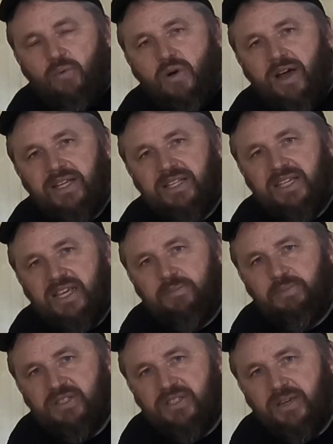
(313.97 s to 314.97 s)
I wanted to
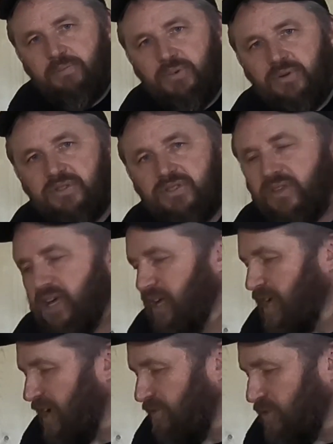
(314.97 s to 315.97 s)
keep it simple so
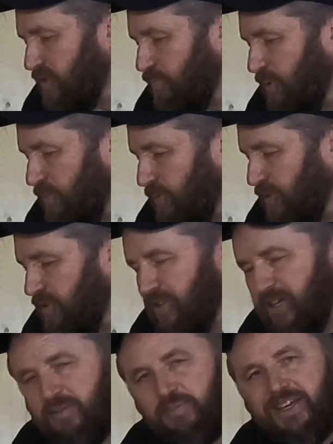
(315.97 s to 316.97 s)
that average people
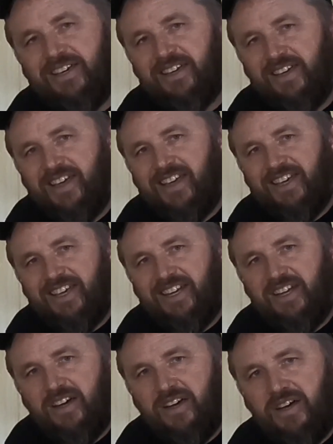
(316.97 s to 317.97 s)
like me
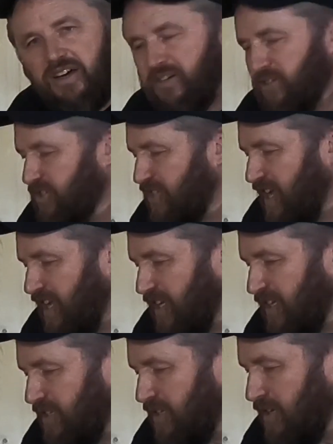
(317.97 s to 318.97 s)
can understand
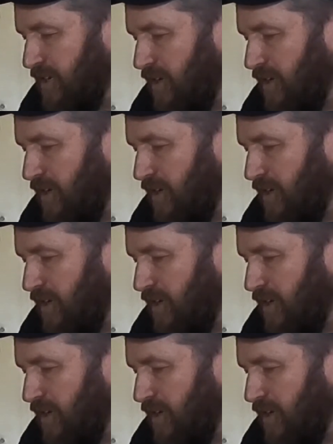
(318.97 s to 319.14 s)
it.